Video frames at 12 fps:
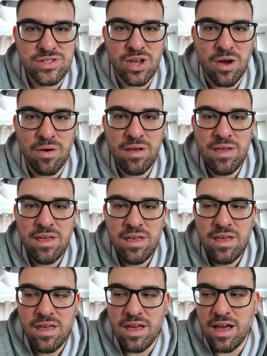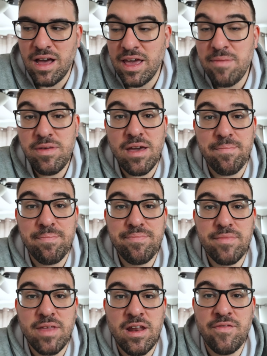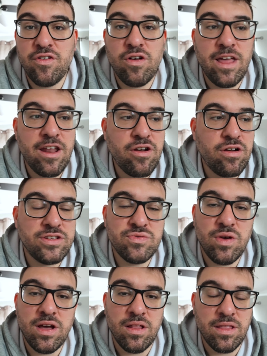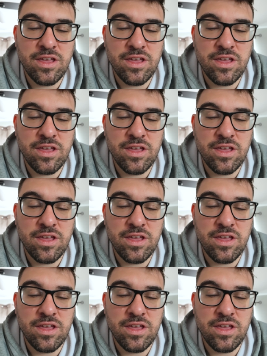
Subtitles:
So hit me up. And if you're an editor as well,